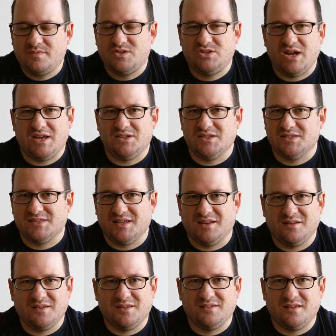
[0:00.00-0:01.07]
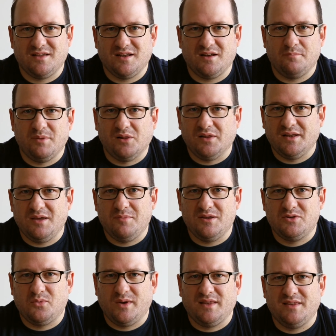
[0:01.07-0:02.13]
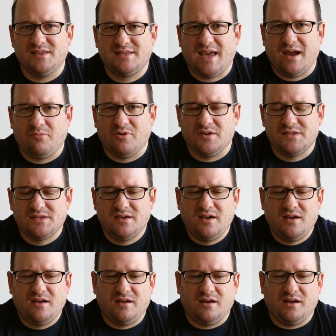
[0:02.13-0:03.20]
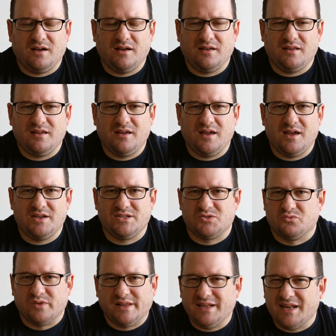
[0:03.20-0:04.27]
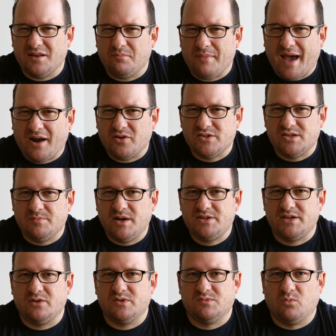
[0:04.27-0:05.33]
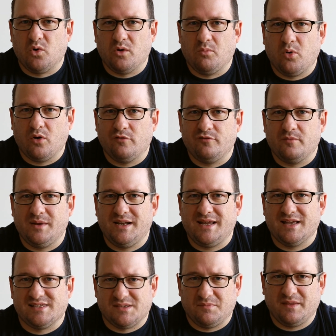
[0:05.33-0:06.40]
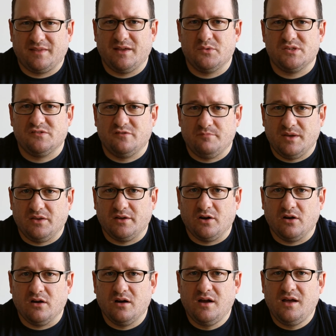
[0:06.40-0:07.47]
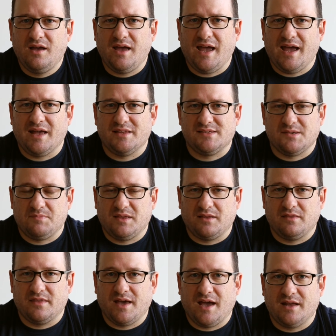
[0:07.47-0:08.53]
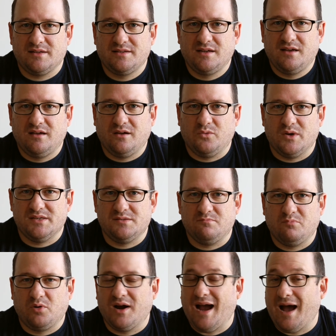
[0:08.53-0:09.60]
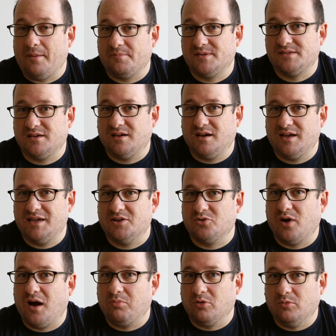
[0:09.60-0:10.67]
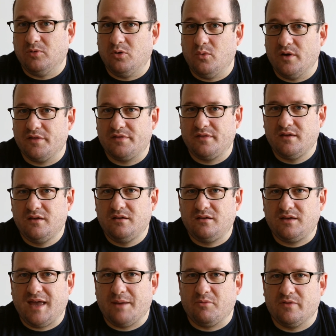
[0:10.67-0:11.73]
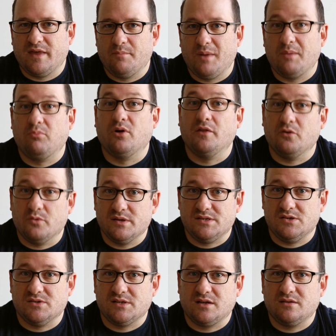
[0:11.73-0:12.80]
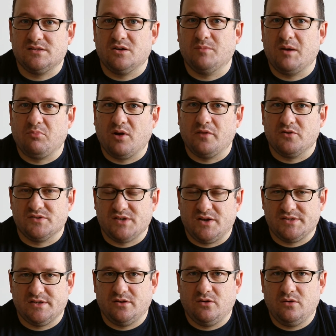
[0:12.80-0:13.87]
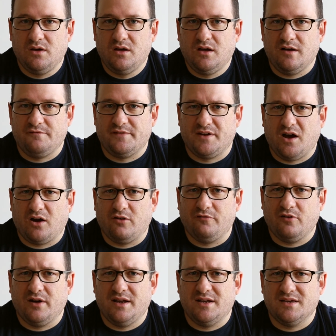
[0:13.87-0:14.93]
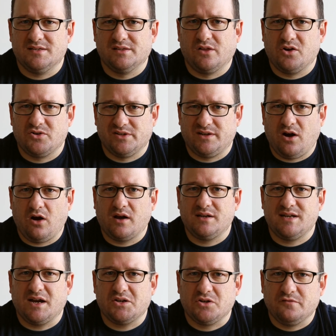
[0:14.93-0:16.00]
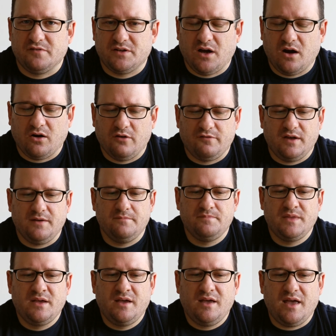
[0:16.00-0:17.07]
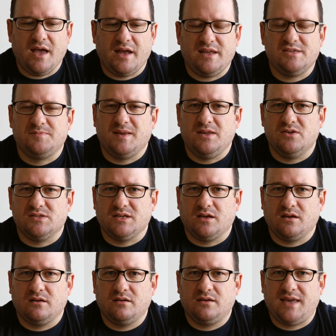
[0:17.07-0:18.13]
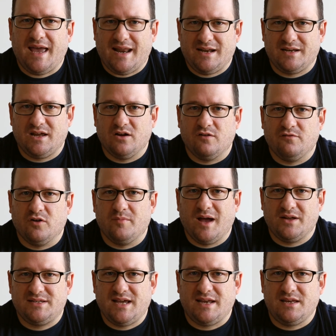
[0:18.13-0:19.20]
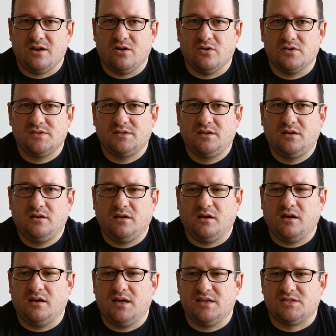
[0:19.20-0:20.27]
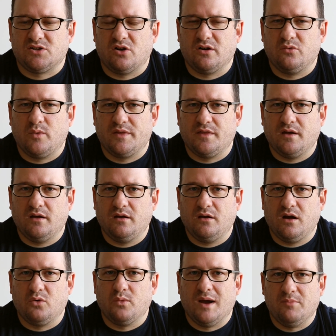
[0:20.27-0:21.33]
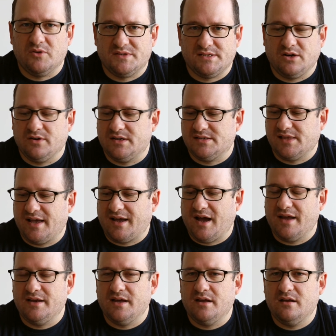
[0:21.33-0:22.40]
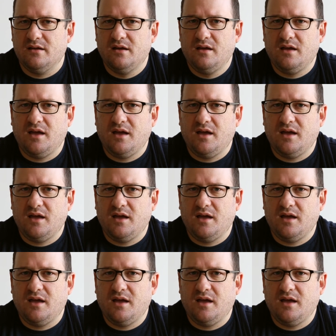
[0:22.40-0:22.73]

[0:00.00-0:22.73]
changes in ability between these cameras, it just really didn't matter so much, and it was more important for me to get something that was familiar and something that was perhaps interoperable with camera that my brother was using. So my brother is also a photographer. He does largely architecture photography, and he's been using Canon gear for about 10 years. He started with a Rebel series like I did,